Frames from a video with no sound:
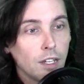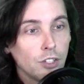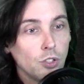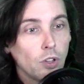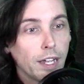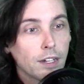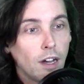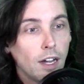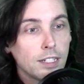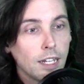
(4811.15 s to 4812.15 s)
you like
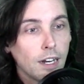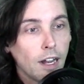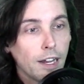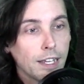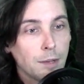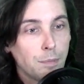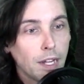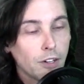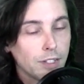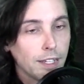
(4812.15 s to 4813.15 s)
content on how to get
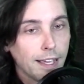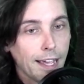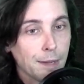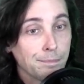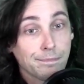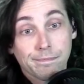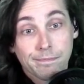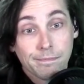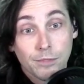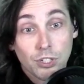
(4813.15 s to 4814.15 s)
better at the game.
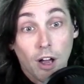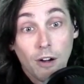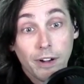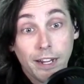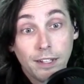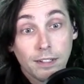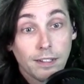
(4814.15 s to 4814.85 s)
Sorry.